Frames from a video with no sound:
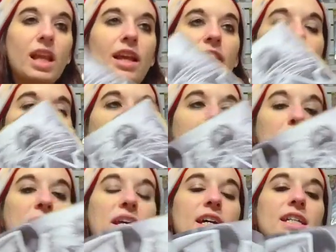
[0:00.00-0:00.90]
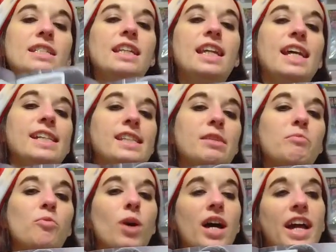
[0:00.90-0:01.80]
And because and he asks him
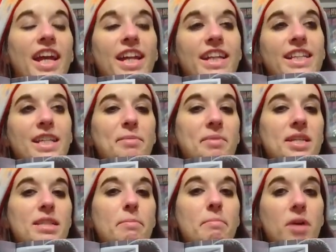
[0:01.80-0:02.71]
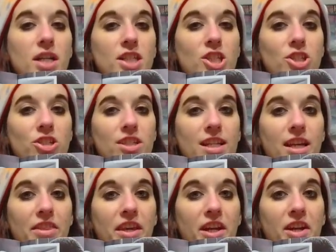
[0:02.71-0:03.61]
why, and he's like because the monsters
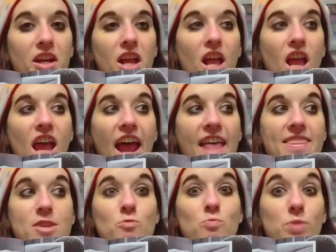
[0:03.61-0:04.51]
down there. And then